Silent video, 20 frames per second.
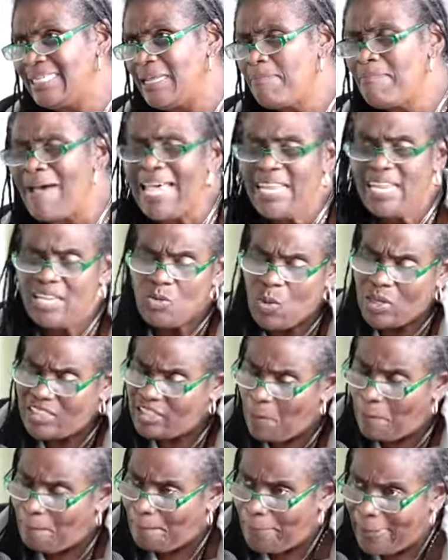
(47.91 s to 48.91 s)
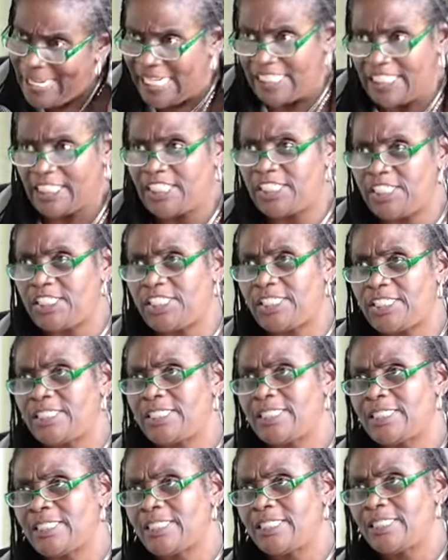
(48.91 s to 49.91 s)
man, it was a pitch.
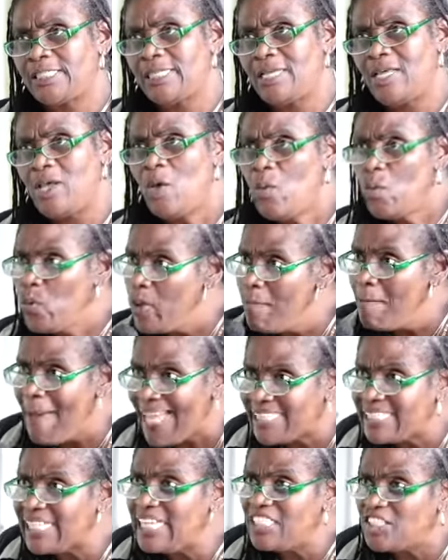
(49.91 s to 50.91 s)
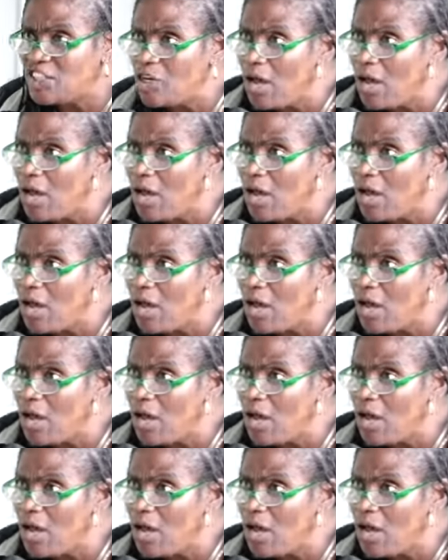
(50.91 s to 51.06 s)
We met each